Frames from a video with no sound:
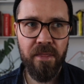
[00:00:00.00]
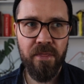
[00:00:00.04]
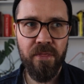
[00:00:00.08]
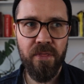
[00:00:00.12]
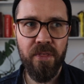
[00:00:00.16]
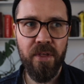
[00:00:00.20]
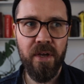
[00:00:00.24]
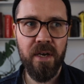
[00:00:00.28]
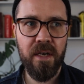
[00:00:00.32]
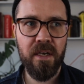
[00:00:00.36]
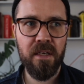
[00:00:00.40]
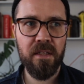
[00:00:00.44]

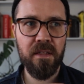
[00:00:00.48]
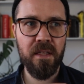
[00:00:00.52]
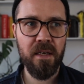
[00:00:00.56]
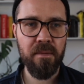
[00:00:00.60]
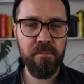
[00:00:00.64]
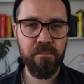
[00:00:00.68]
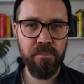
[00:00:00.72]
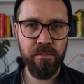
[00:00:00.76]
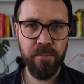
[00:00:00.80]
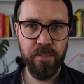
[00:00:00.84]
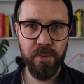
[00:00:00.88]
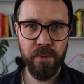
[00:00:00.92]

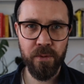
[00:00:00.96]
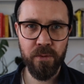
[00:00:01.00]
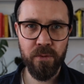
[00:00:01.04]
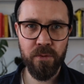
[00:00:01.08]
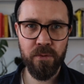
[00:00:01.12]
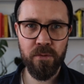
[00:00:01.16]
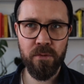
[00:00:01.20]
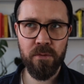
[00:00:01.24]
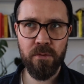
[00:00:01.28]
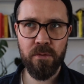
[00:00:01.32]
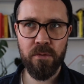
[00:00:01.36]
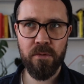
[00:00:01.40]
that
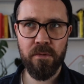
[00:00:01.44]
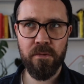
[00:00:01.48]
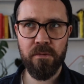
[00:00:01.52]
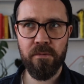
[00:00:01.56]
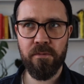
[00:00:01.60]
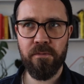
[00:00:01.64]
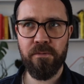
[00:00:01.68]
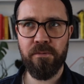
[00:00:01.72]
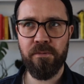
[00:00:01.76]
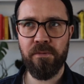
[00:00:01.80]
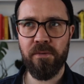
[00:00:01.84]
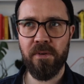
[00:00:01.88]
blue
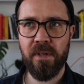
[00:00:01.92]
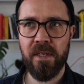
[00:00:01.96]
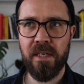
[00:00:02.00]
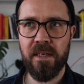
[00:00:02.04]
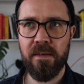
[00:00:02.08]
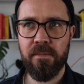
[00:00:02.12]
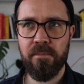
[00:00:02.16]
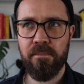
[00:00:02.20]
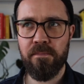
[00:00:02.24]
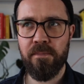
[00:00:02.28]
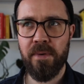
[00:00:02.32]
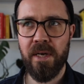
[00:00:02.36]

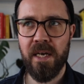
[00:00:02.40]
flame